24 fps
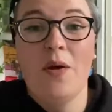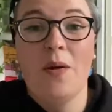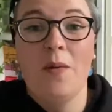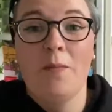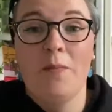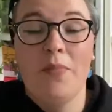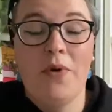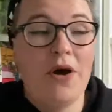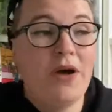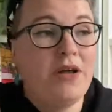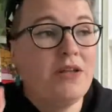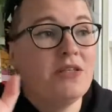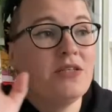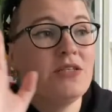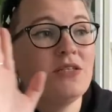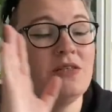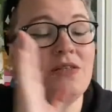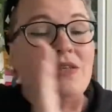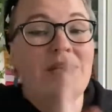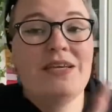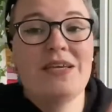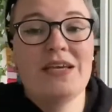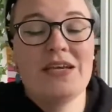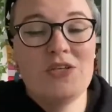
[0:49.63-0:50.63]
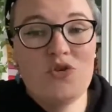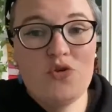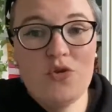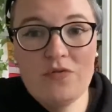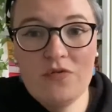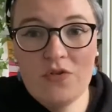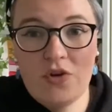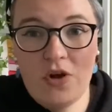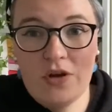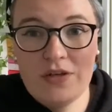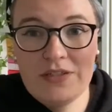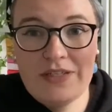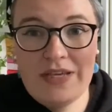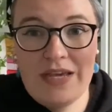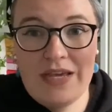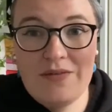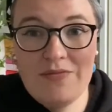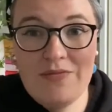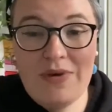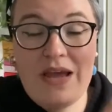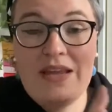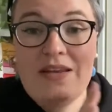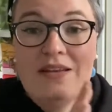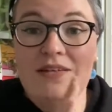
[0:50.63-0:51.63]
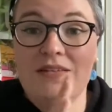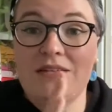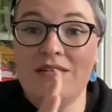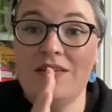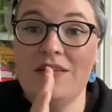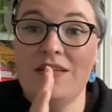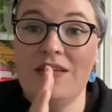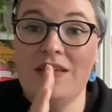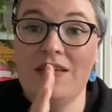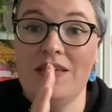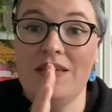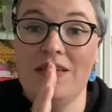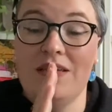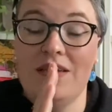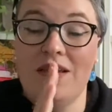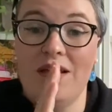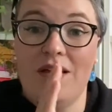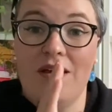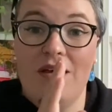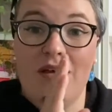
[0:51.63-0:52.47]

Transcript: But in case you have not yet read the